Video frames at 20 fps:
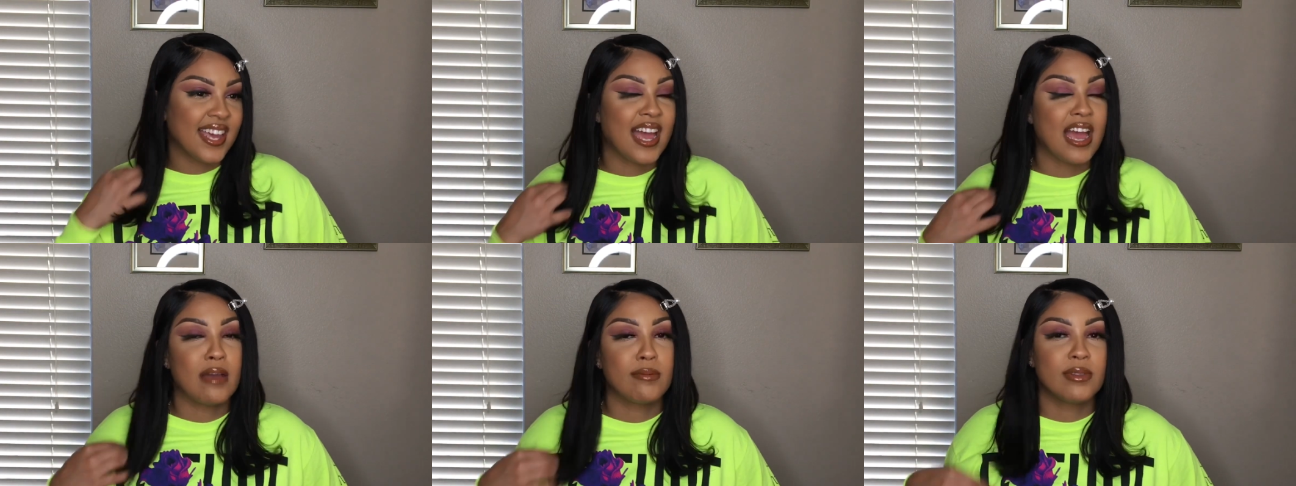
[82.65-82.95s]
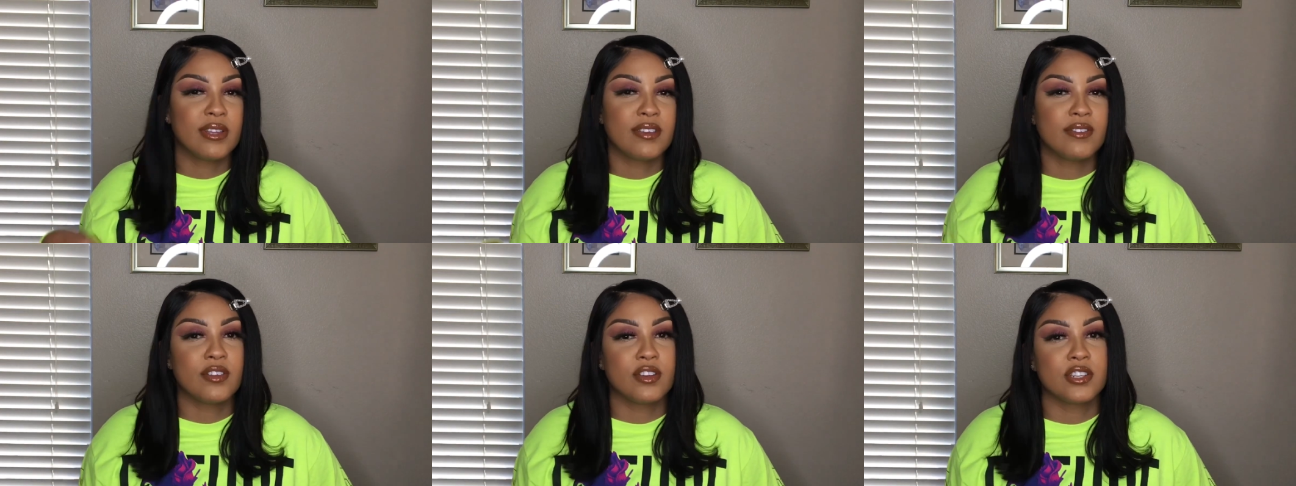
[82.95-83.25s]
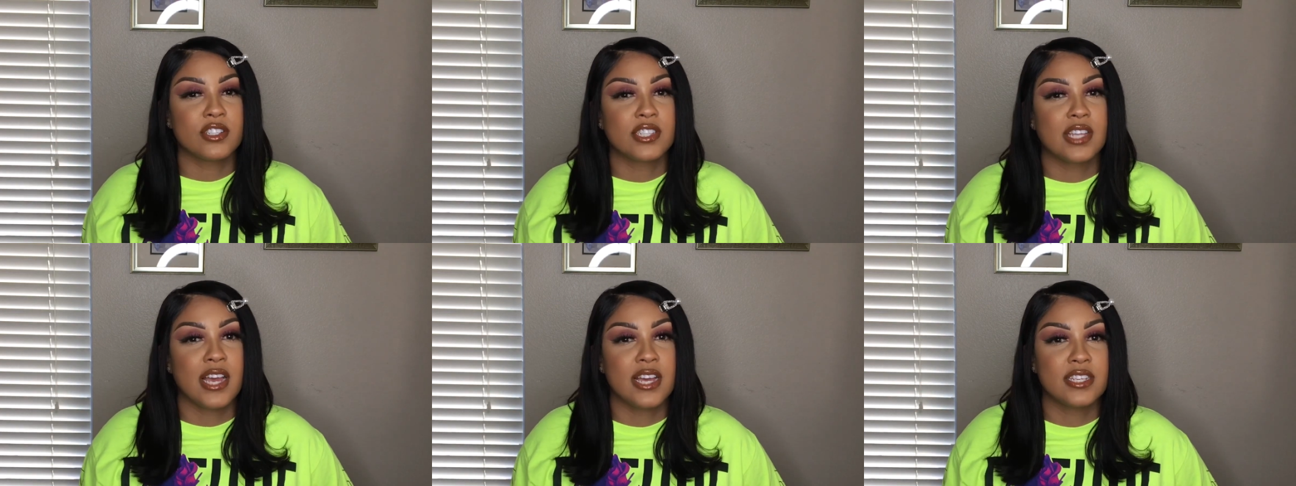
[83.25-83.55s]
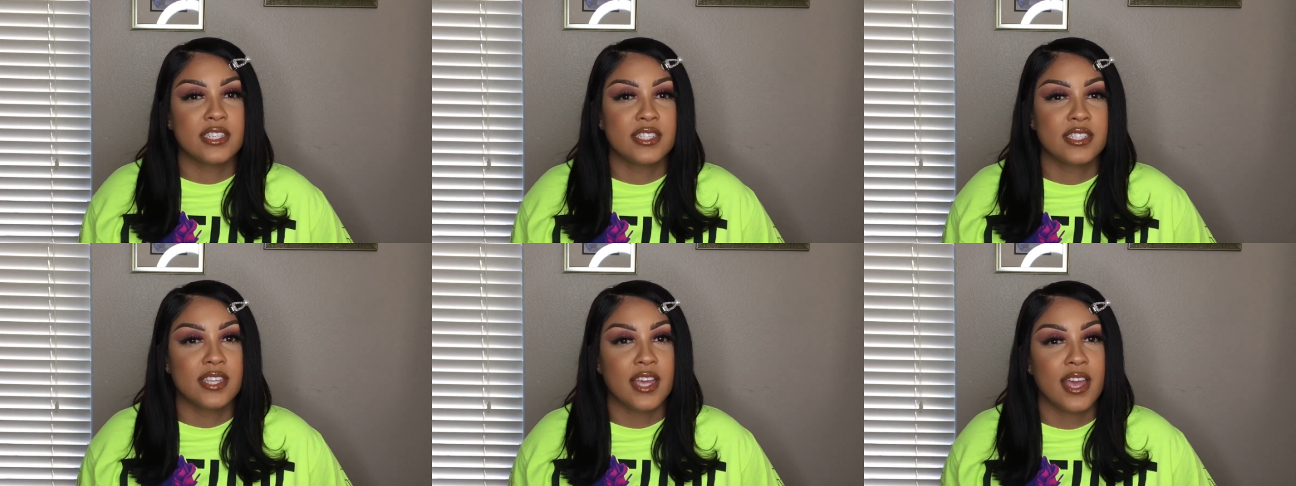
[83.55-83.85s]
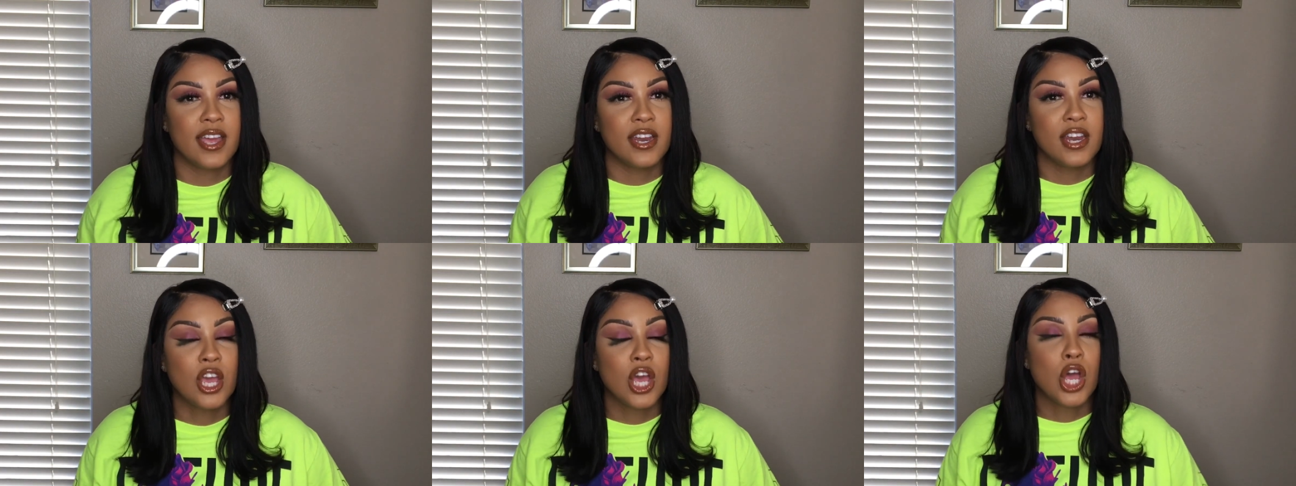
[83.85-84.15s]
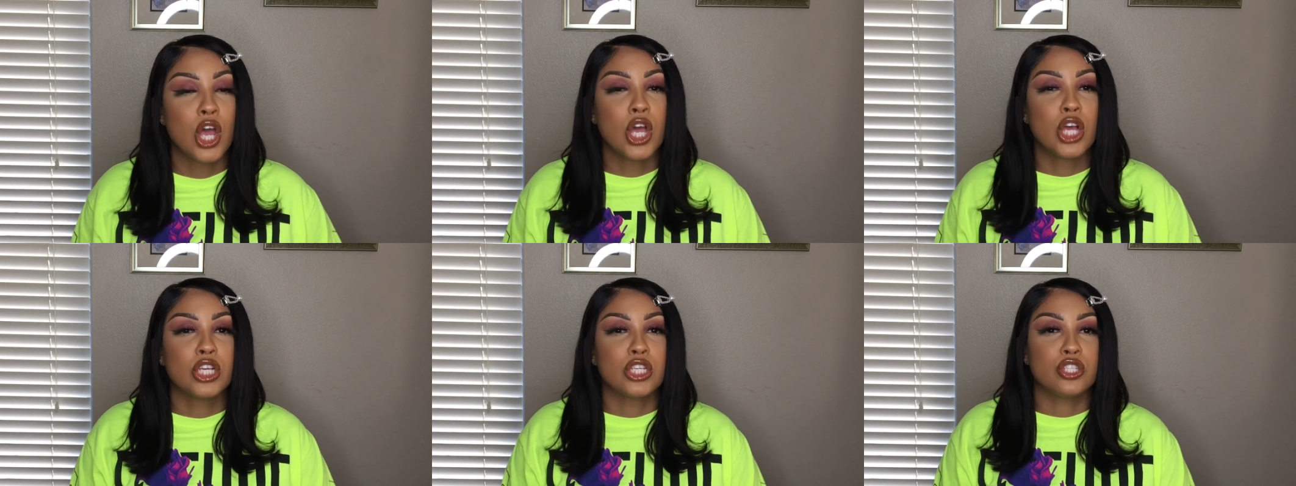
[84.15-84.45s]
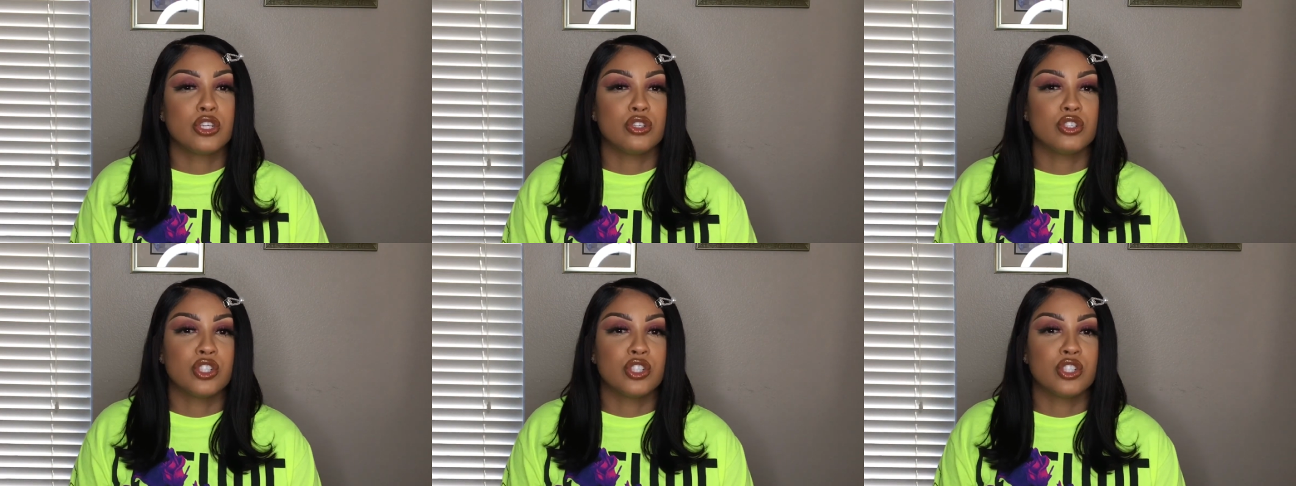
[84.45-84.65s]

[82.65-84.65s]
I believe they're a size 10. So